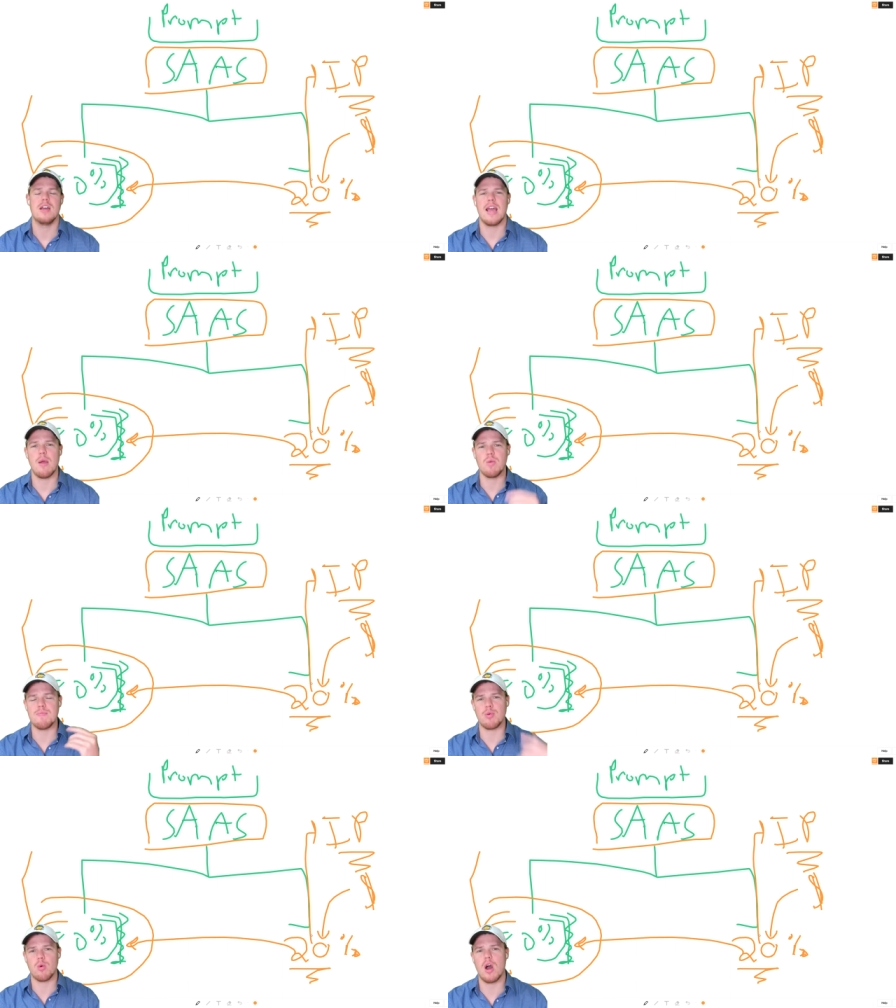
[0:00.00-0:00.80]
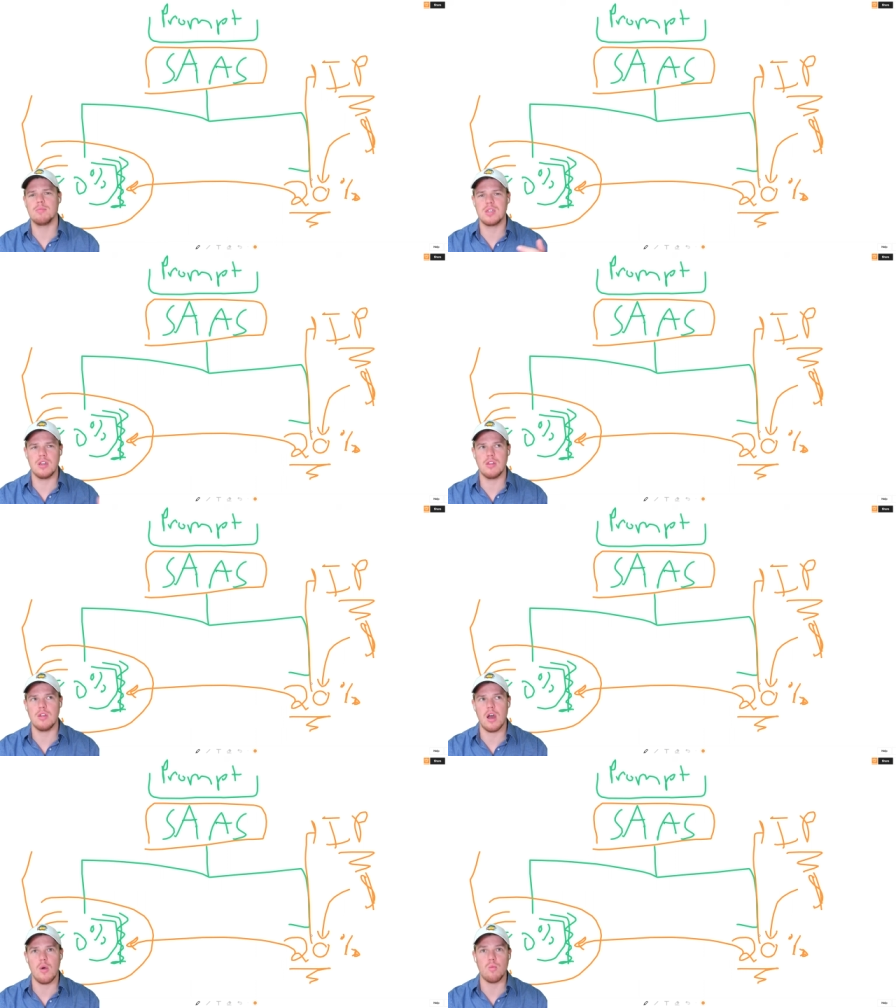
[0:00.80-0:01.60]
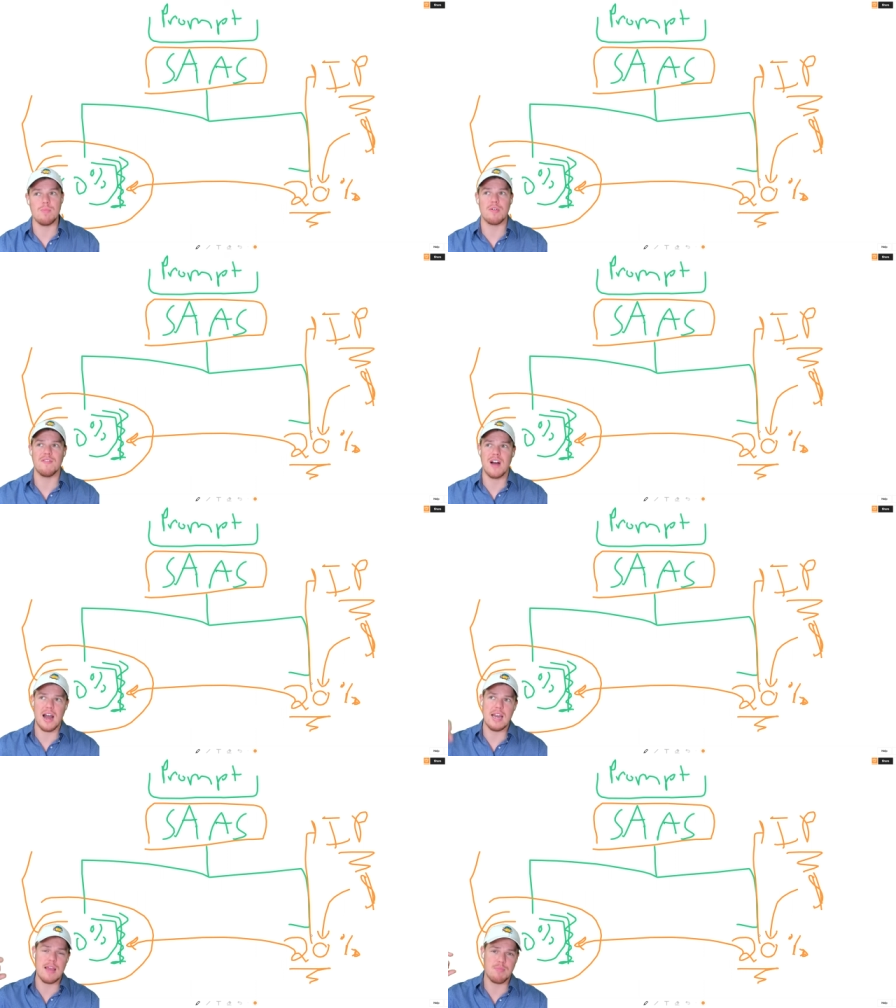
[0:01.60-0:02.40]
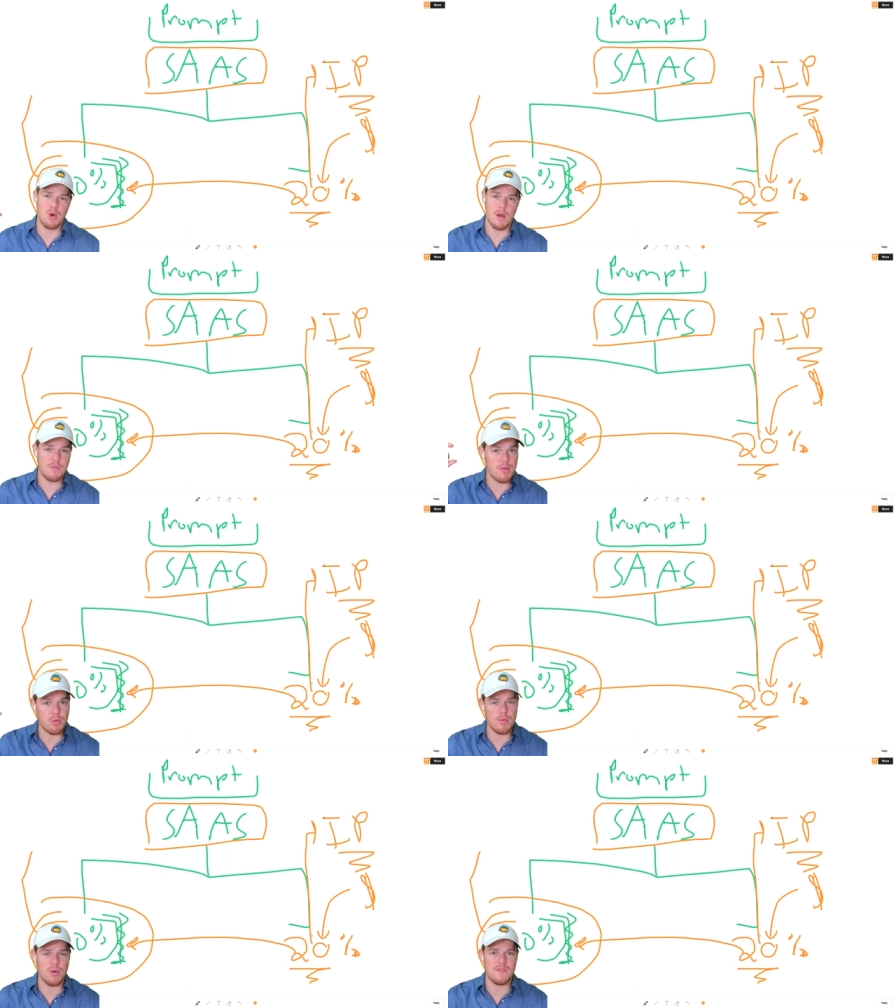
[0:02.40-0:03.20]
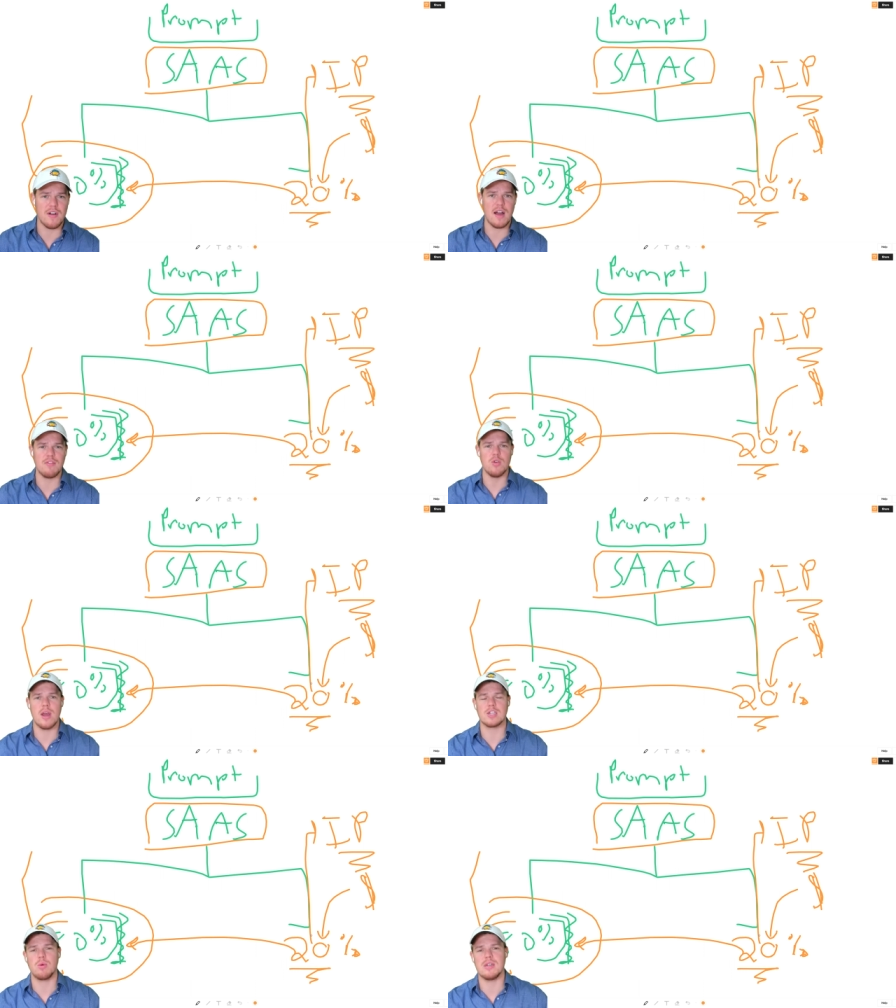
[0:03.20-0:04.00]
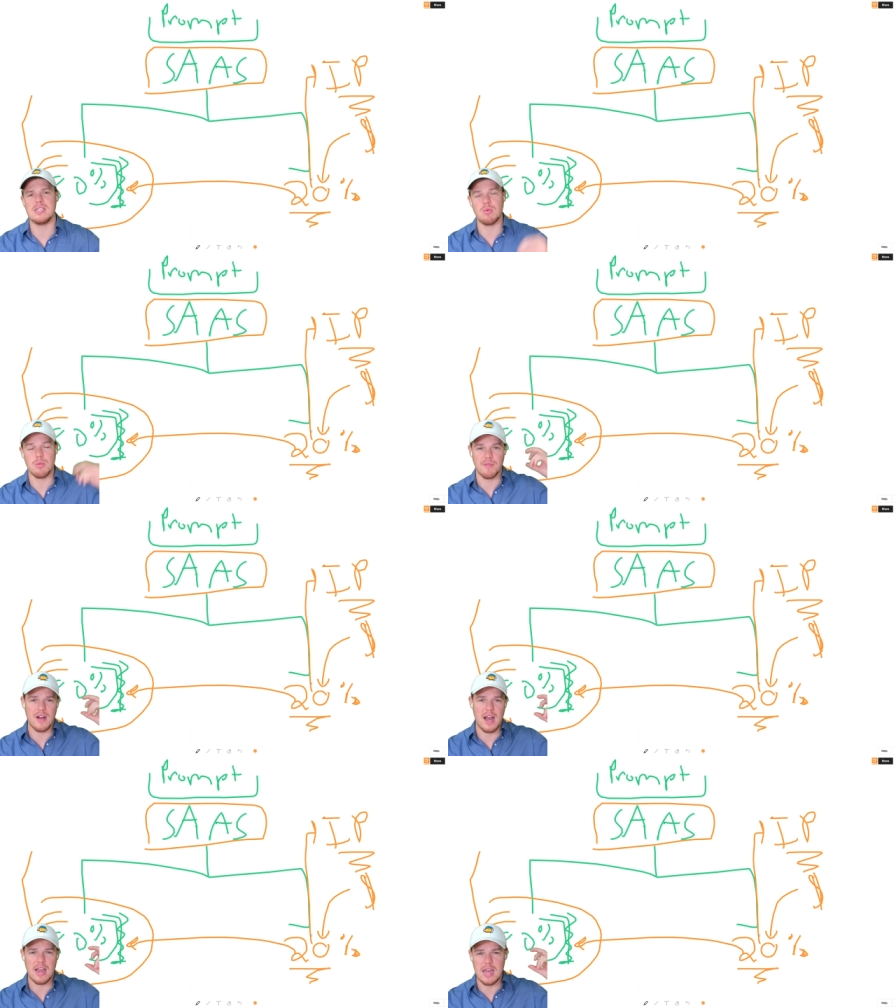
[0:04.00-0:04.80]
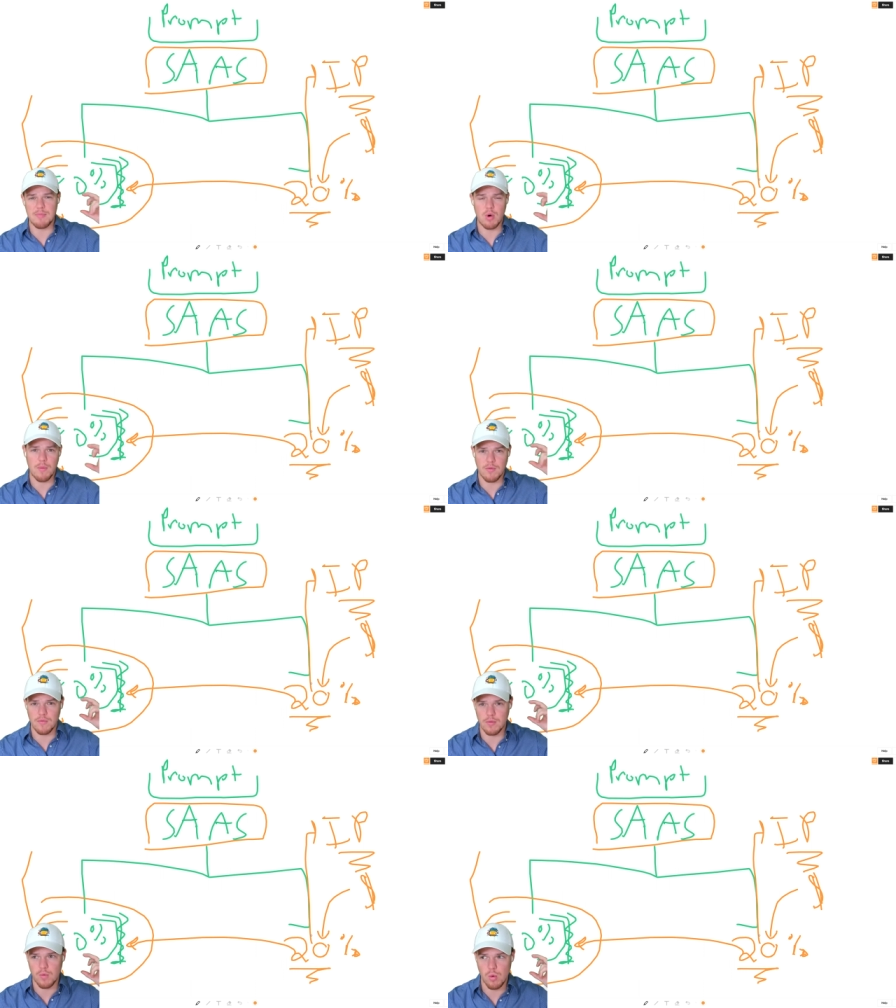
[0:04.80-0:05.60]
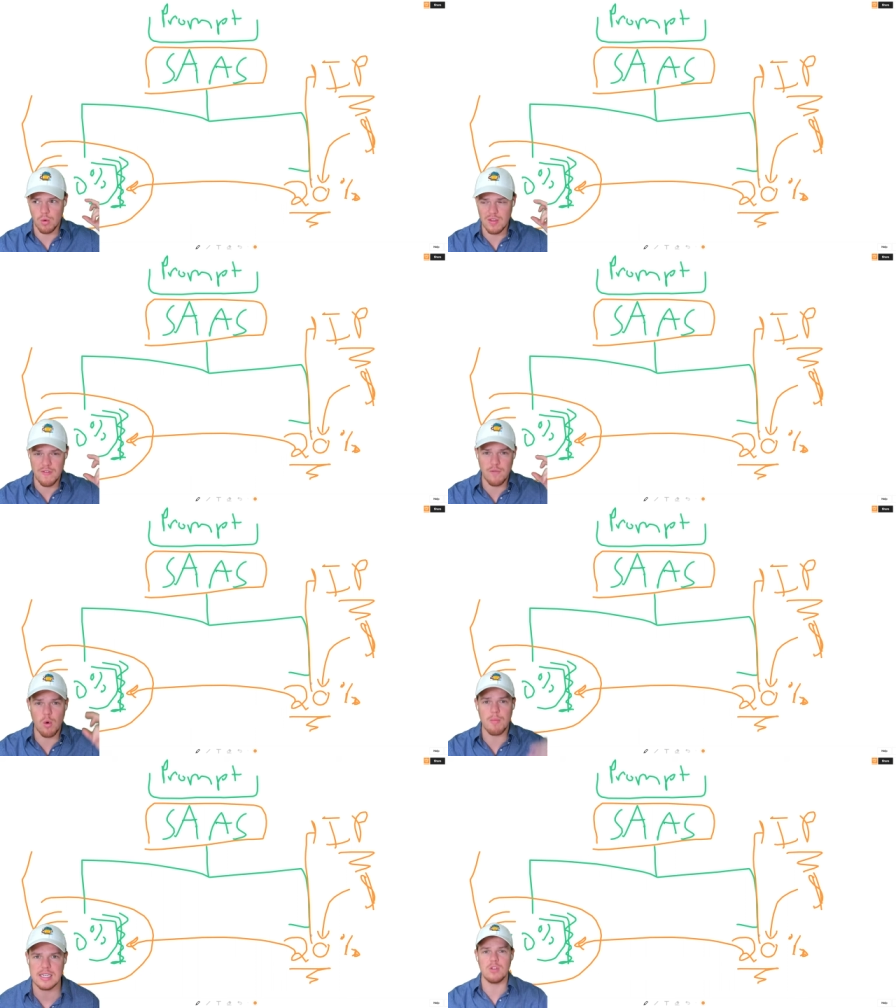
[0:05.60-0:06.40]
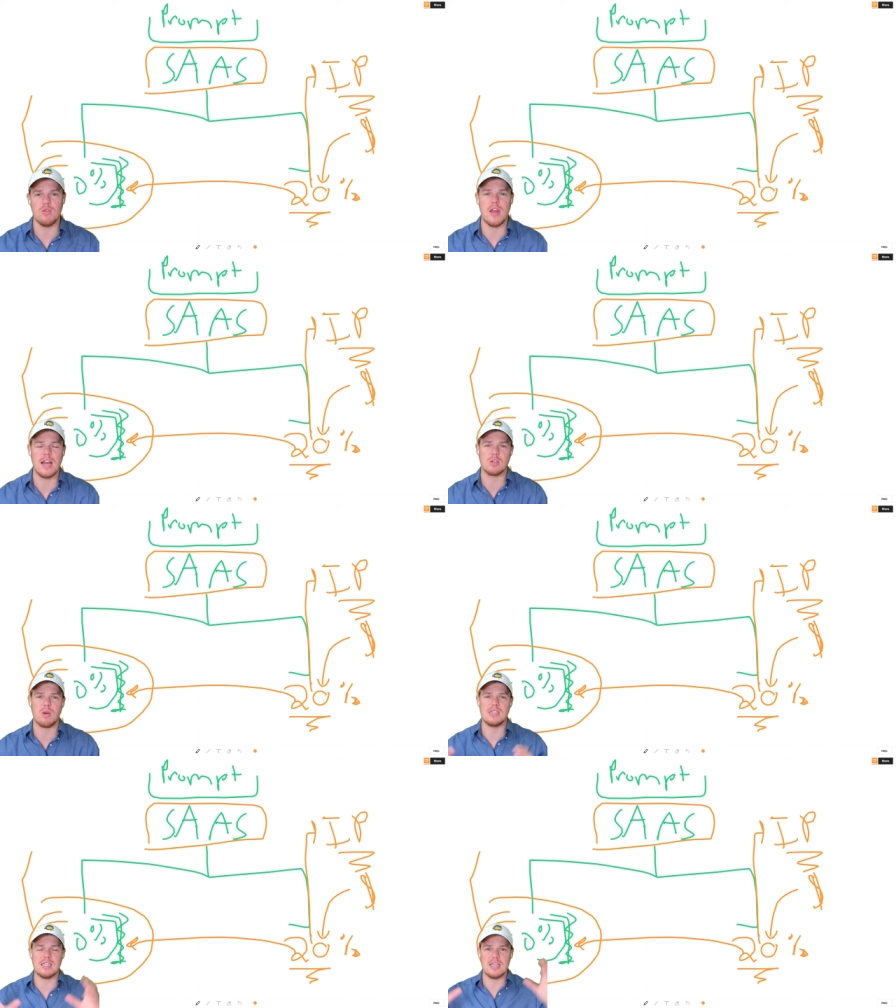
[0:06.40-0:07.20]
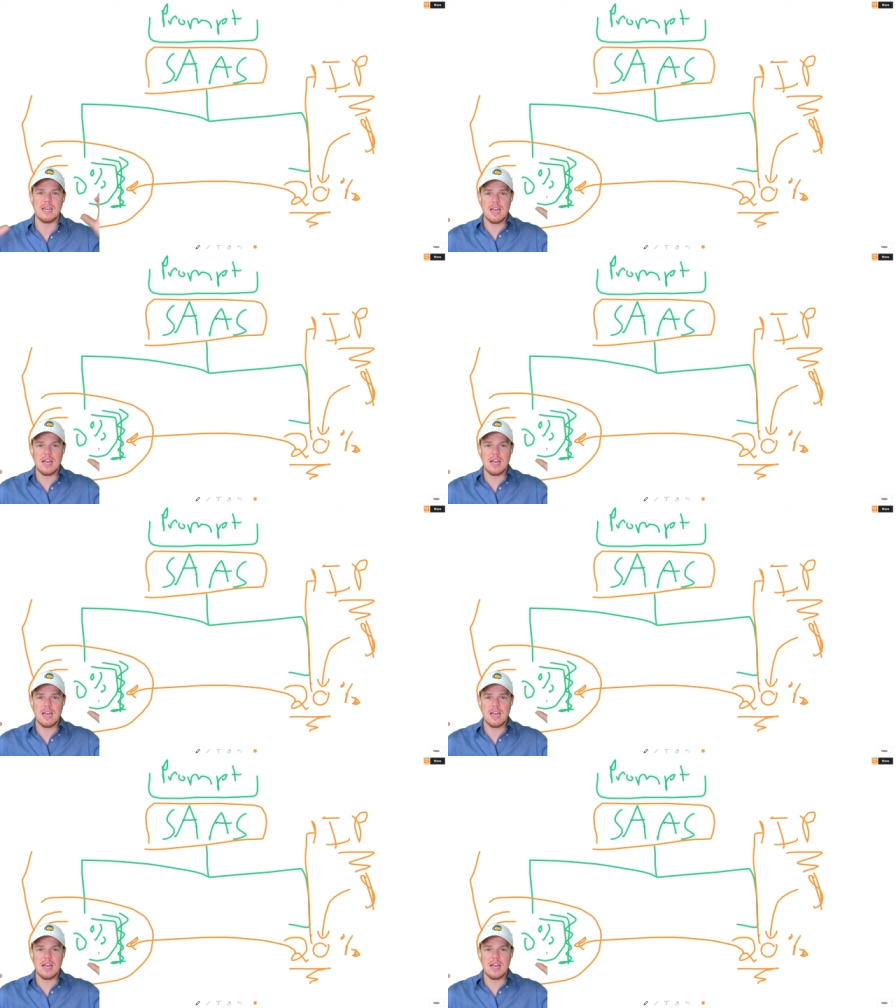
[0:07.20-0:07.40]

And we prompt, uh, we provide a prompt for the 3.5 to do X, Y, Z. We provide a prompt for the 4 model to do the X, Y, Z